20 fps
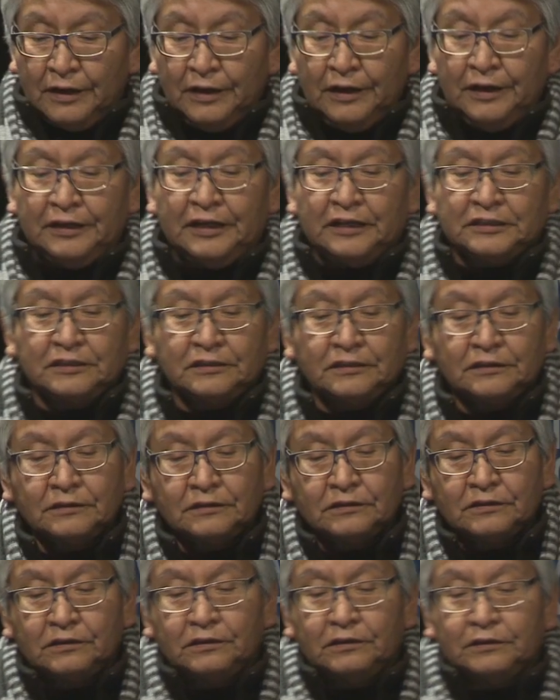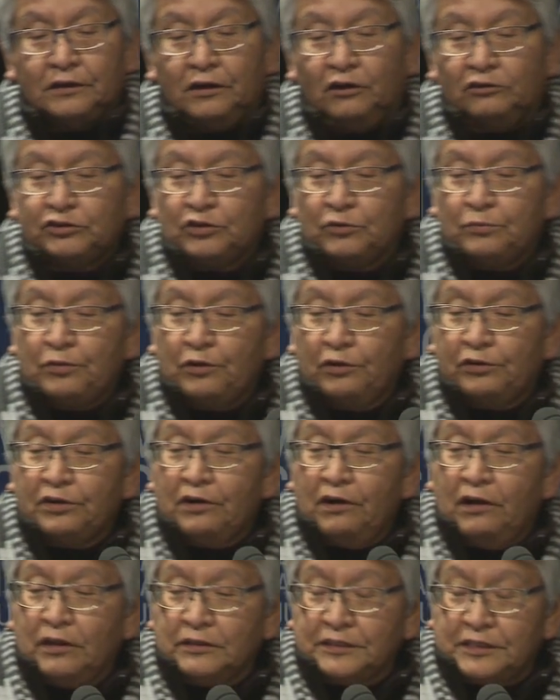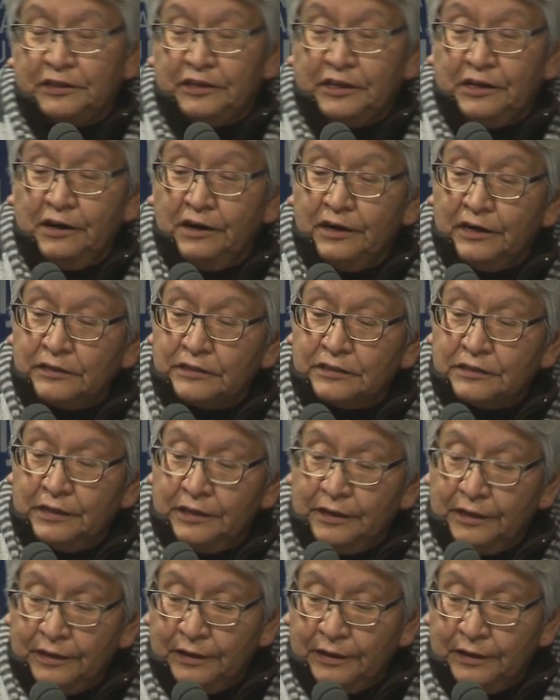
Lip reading: indigenous cultural protocols in the arts.